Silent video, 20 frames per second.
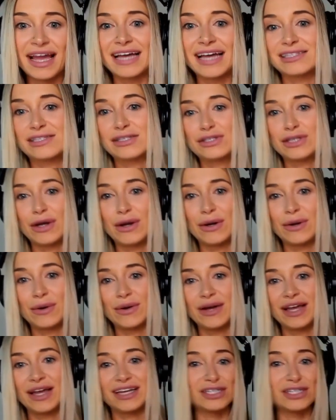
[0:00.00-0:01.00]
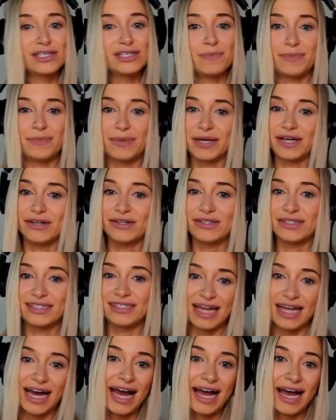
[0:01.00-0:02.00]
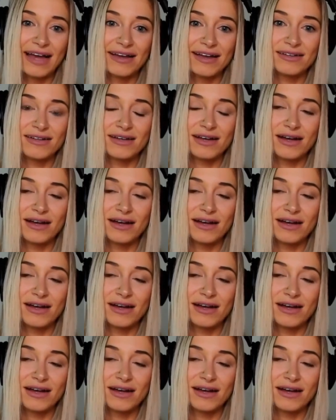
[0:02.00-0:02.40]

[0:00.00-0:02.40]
And so it just builds that